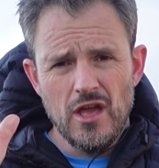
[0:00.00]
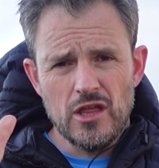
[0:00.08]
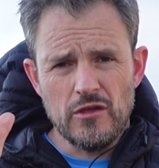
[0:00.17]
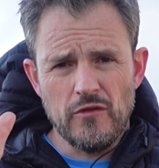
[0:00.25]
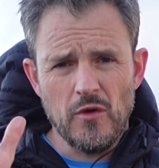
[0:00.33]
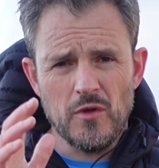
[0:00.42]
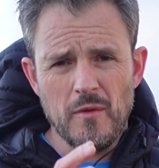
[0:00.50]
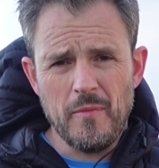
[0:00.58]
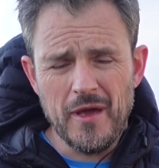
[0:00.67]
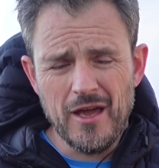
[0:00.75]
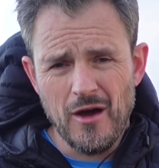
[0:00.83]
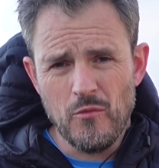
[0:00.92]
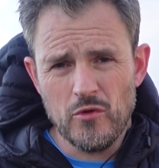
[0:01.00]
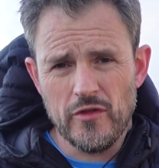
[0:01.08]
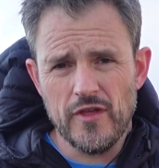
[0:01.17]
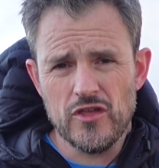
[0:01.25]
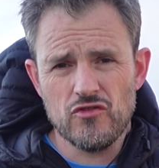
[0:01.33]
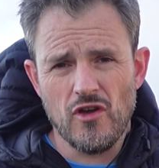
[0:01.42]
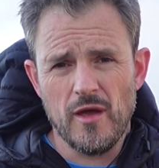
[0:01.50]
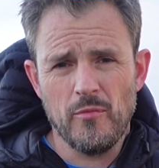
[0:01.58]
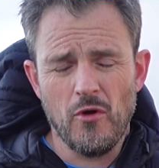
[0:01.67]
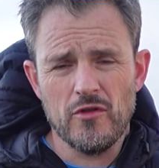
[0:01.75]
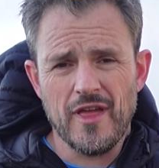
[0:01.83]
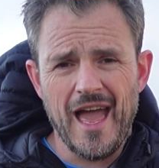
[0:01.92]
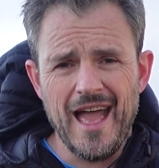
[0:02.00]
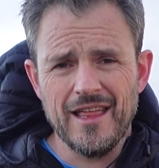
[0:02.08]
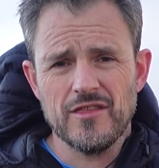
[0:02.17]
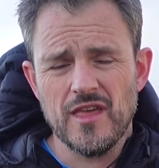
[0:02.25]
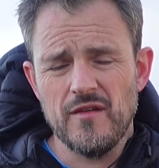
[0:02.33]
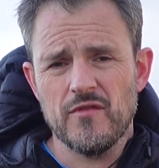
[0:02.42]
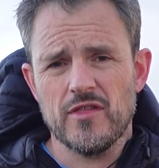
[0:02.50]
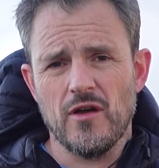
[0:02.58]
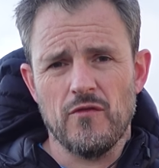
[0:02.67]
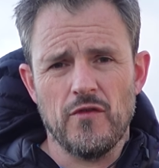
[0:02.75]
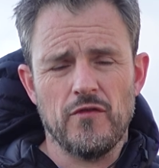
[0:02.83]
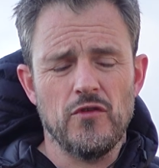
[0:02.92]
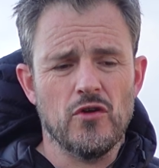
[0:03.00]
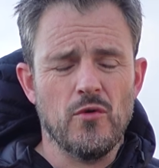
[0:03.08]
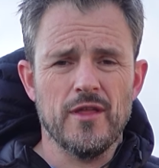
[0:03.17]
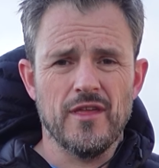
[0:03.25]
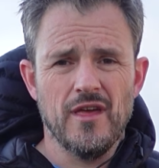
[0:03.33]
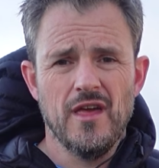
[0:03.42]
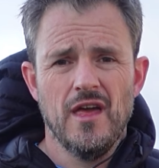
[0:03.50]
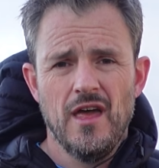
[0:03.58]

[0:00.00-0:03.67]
so if you want to pick up one of these tripods and save yourself a few quid,